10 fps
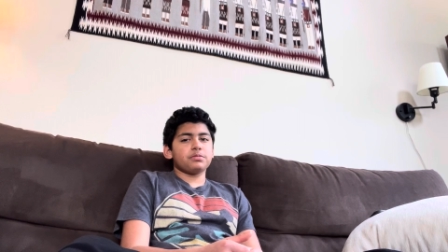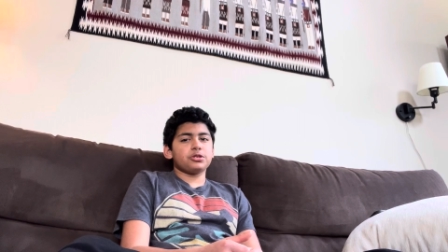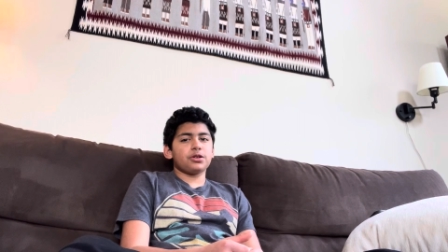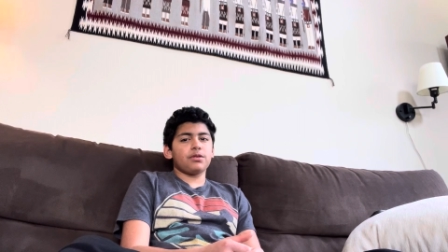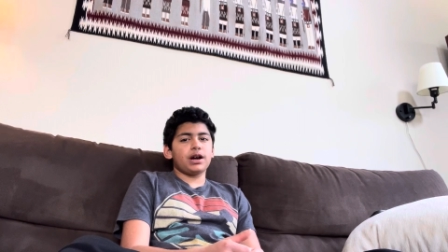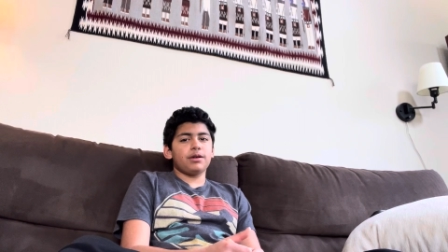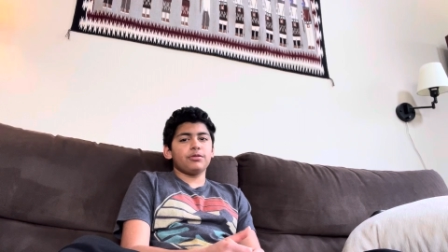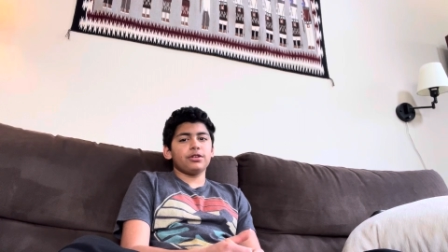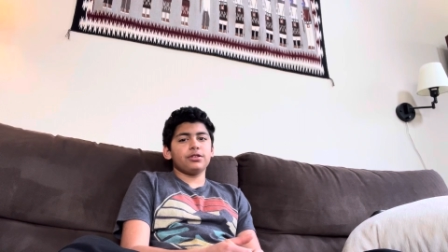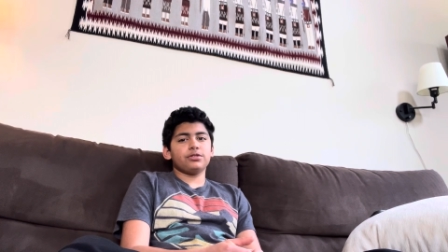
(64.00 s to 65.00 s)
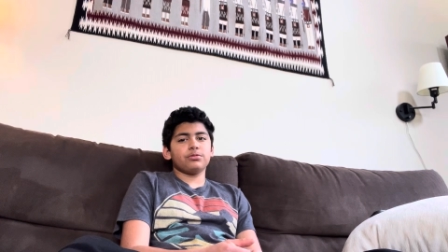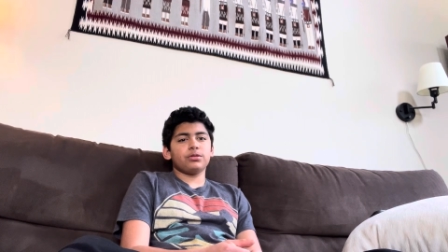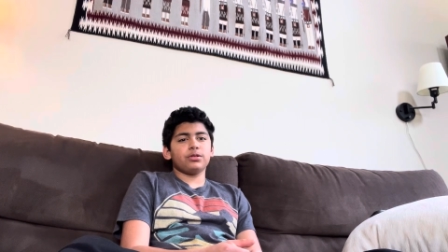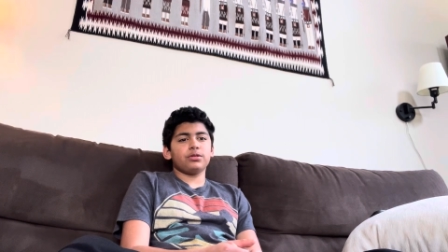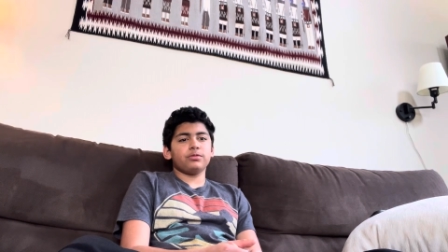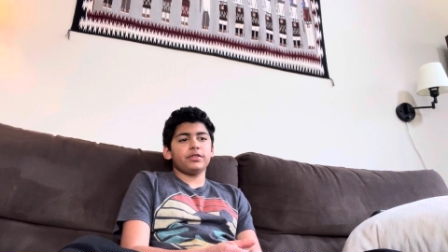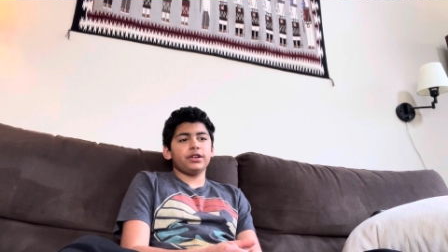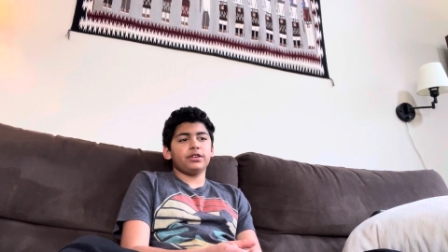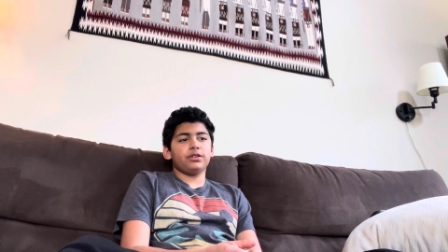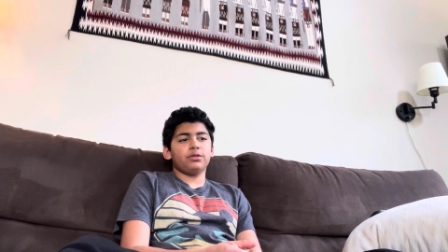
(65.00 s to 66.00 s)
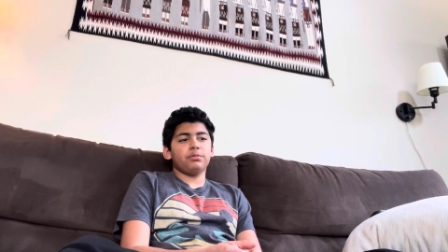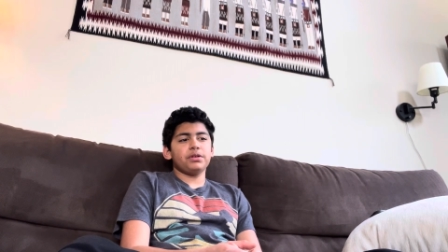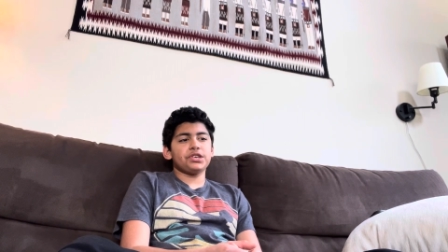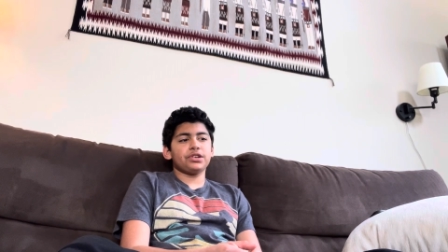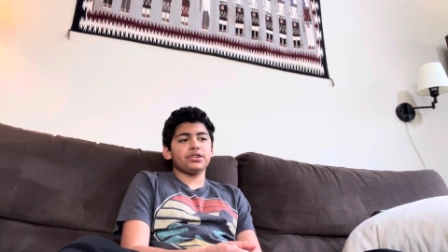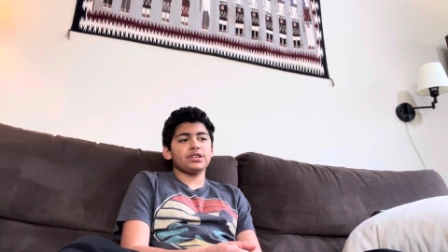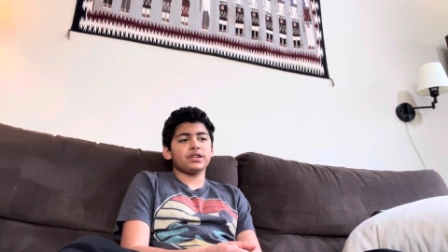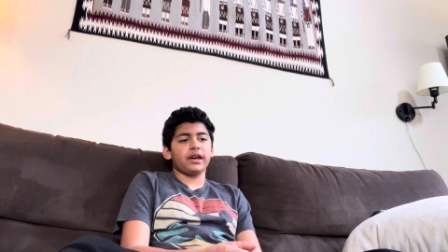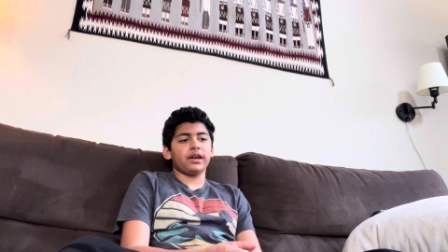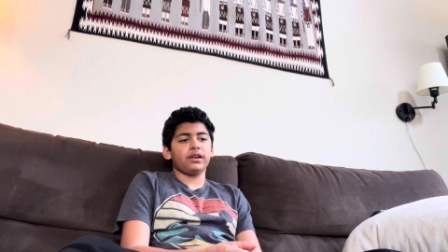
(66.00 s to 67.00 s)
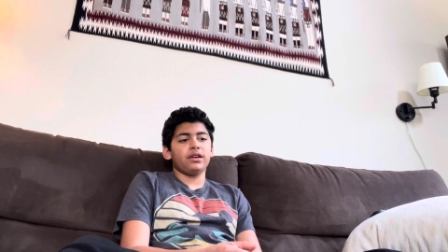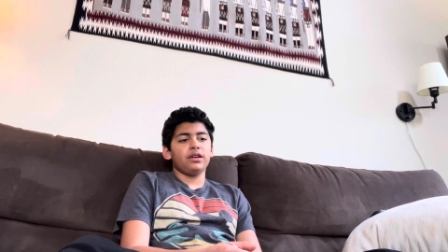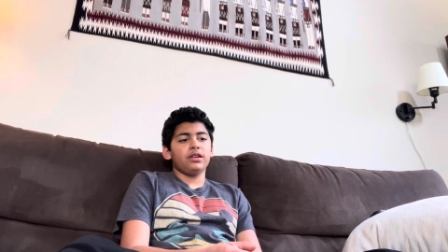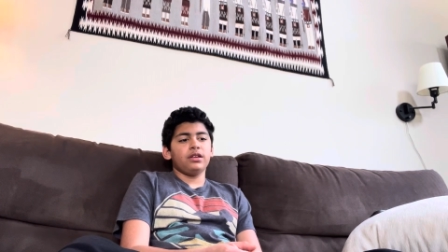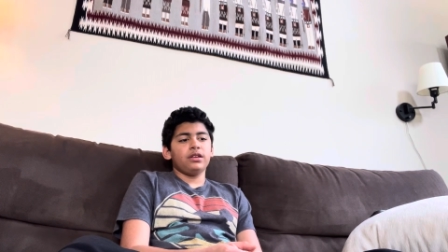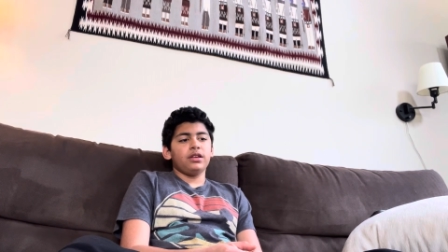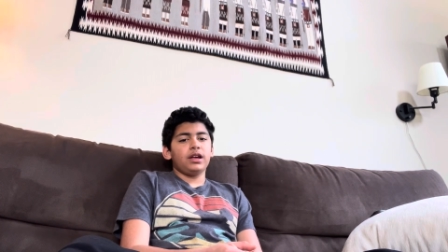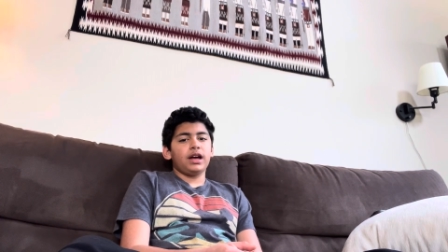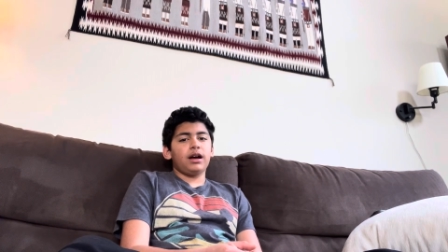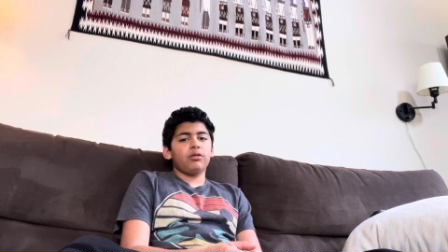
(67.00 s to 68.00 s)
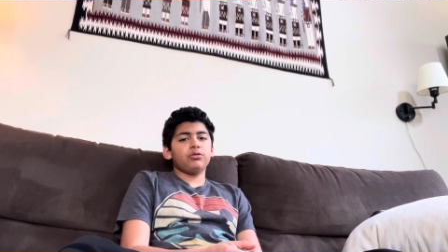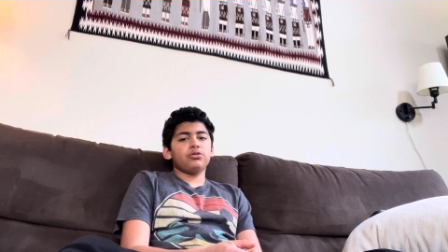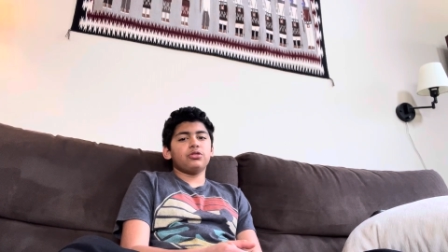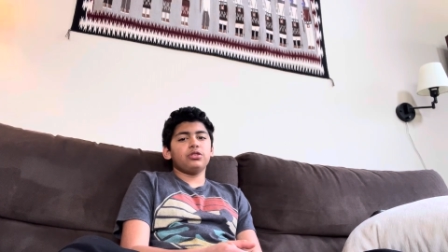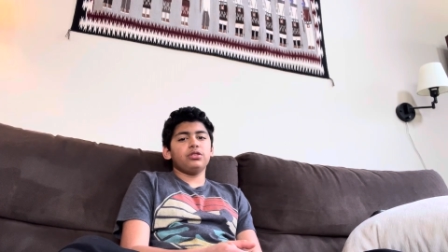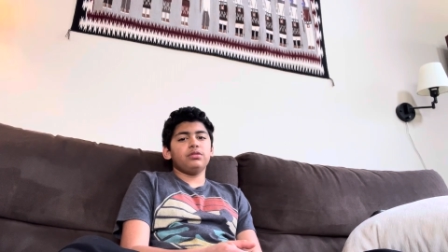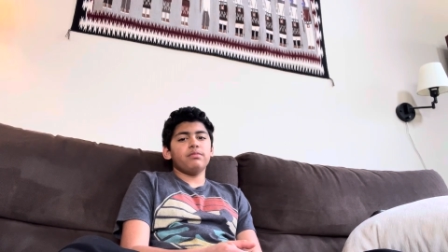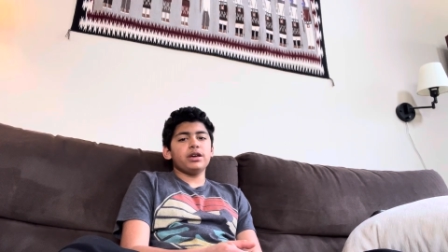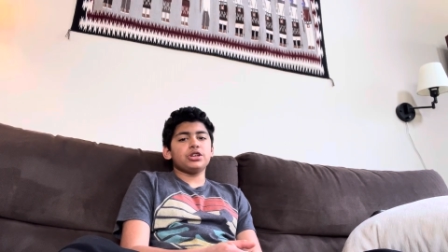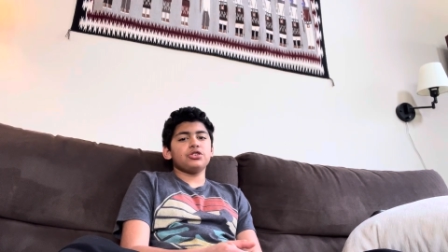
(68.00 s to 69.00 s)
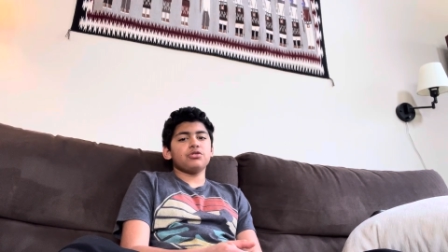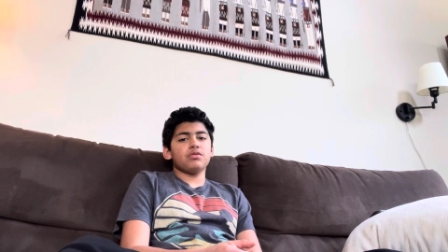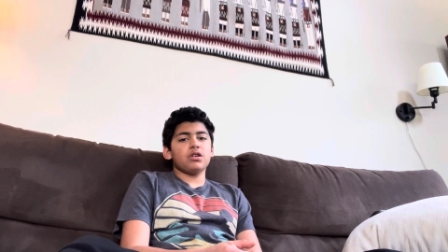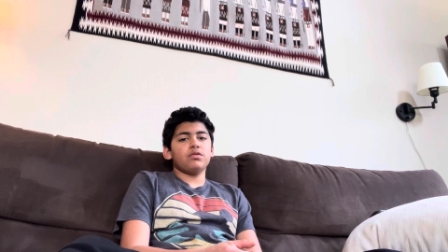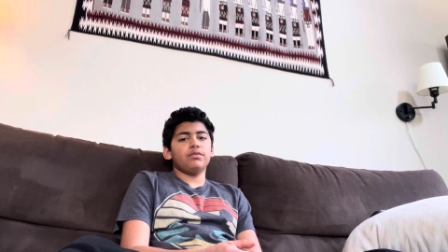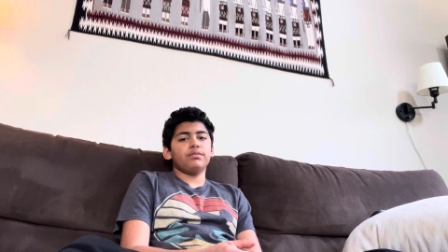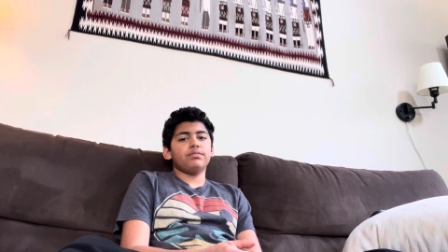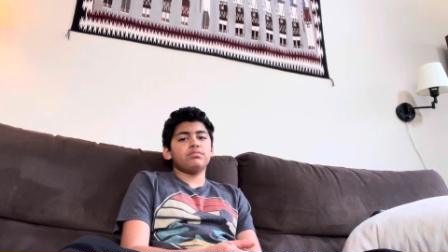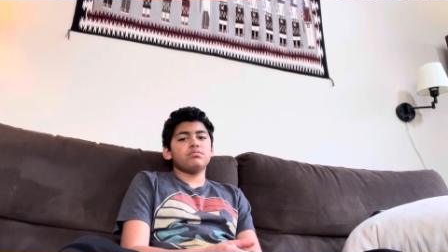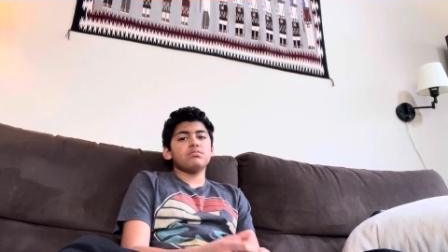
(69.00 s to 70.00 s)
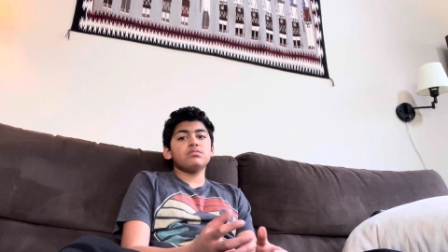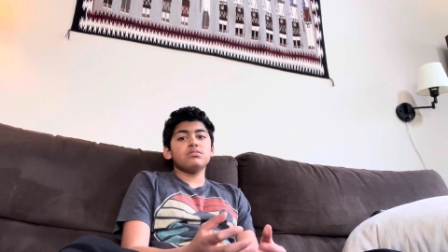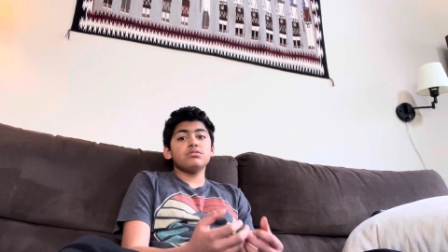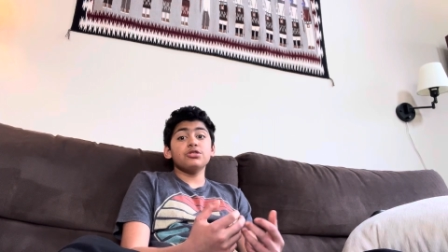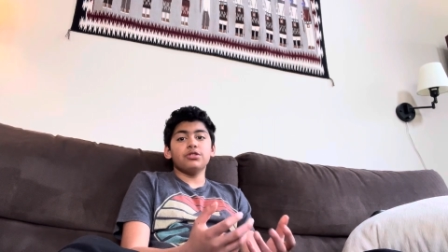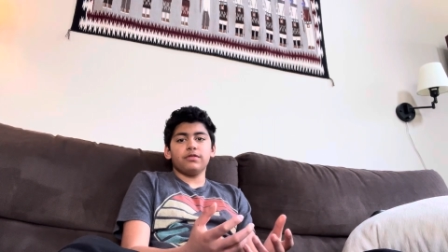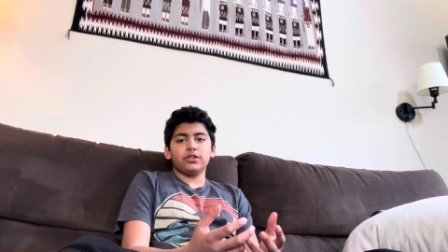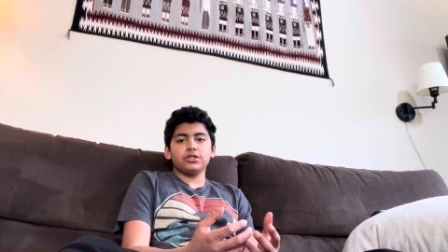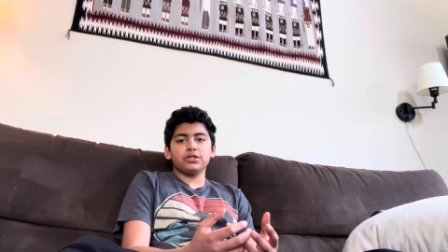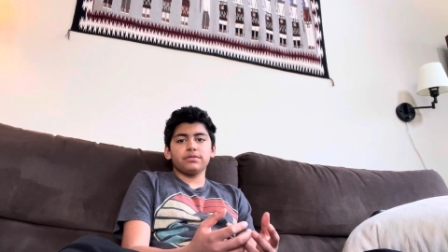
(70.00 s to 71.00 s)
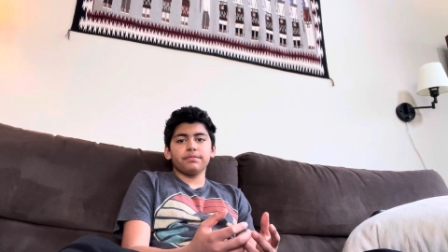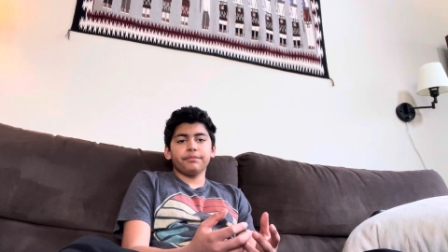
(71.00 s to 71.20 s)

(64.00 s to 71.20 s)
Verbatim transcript: So I want to do a little video basically saying how you could make your own universe.